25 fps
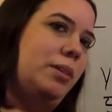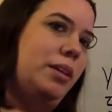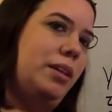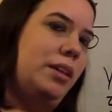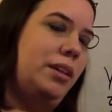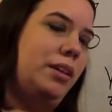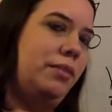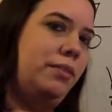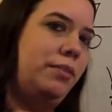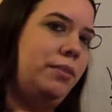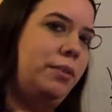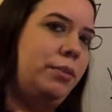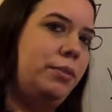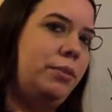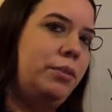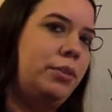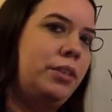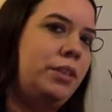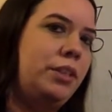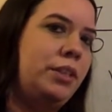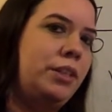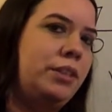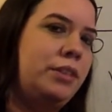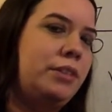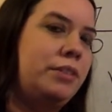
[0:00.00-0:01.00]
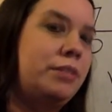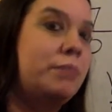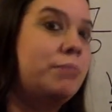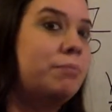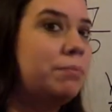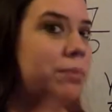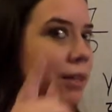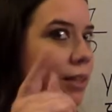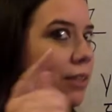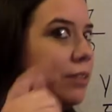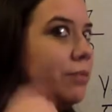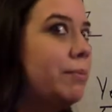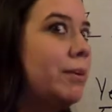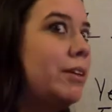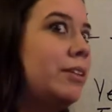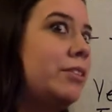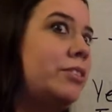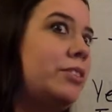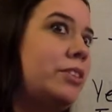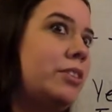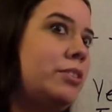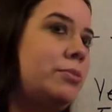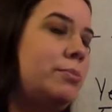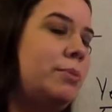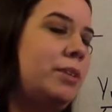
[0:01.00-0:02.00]
And if you didn't, please
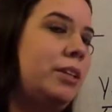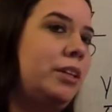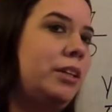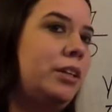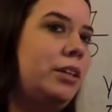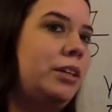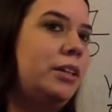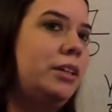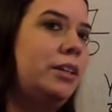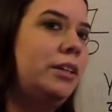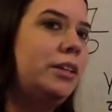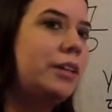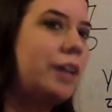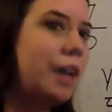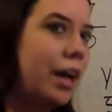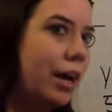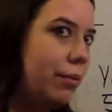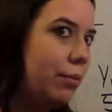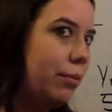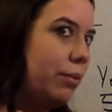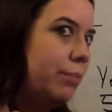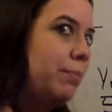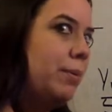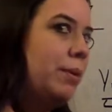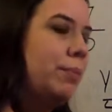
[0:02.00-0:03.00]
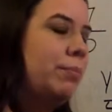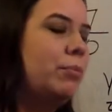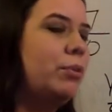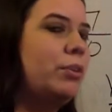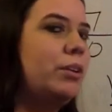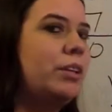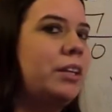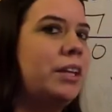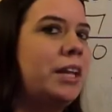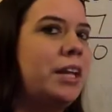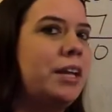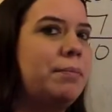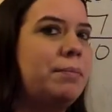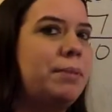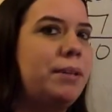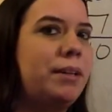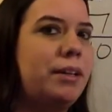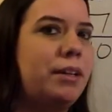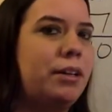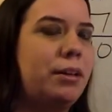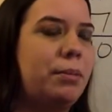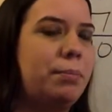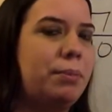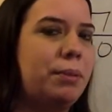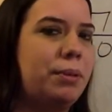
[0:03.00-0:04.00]
message me. I will be more than happy to
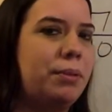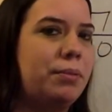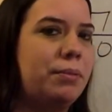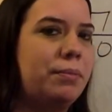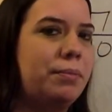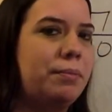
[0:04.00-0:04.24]
help you.